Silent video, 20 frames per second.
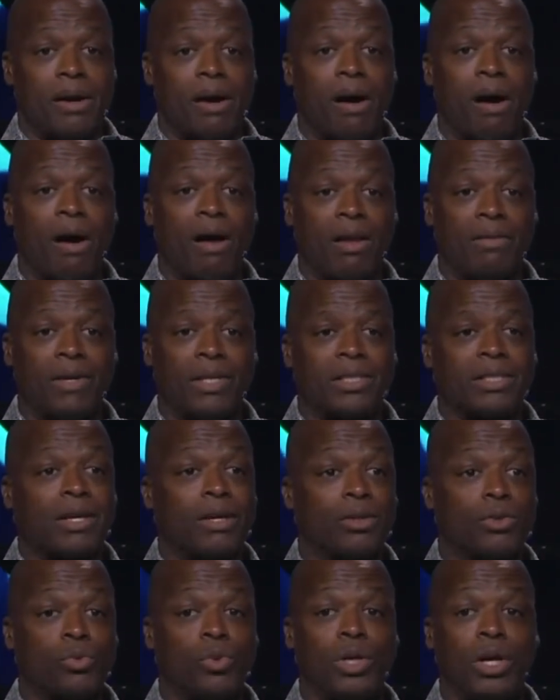all of us,
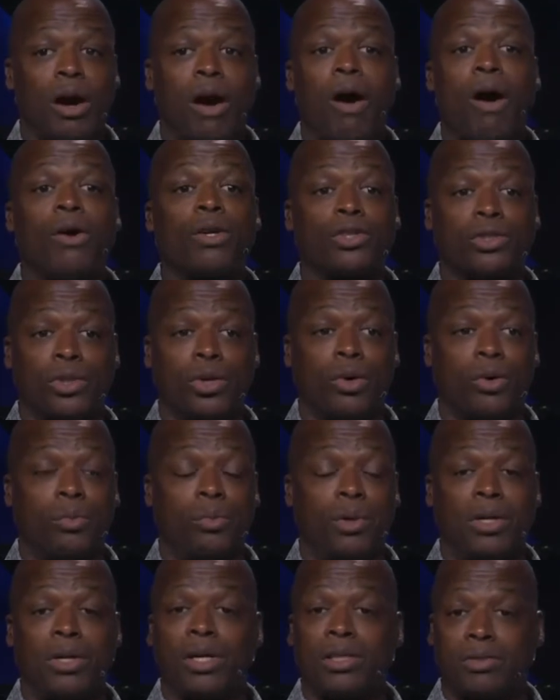because we're also,
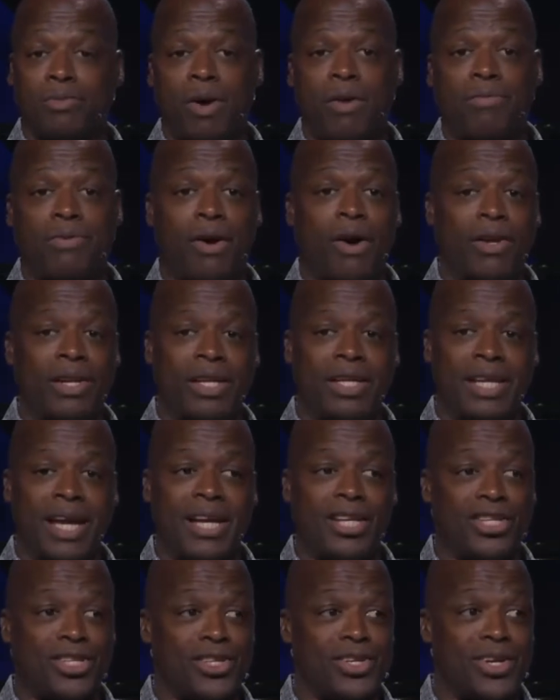because of our fallen
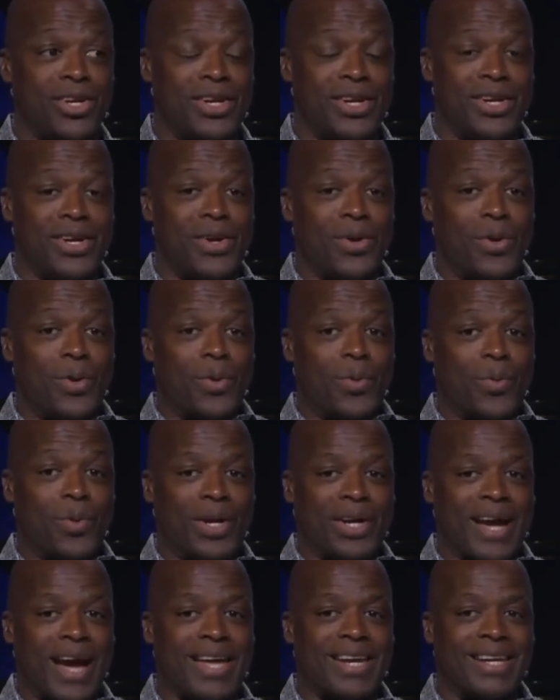nature,
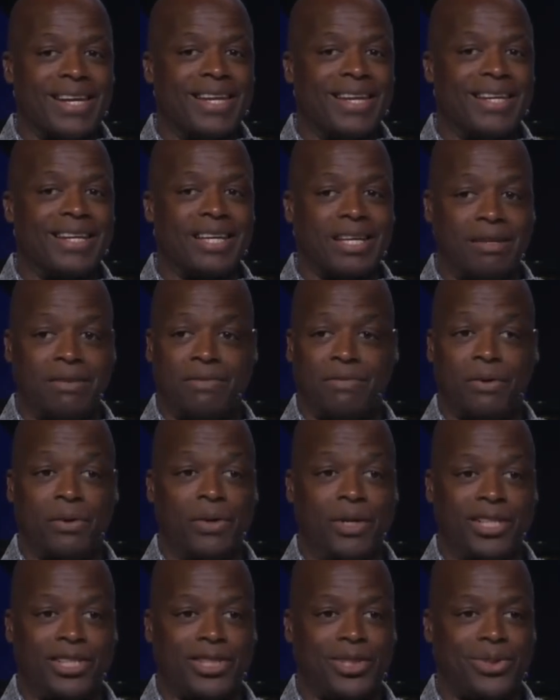we're kind of looking
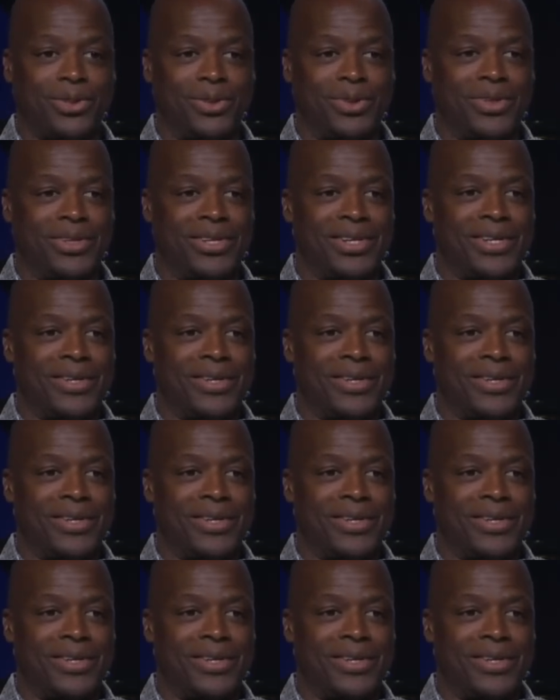for it too.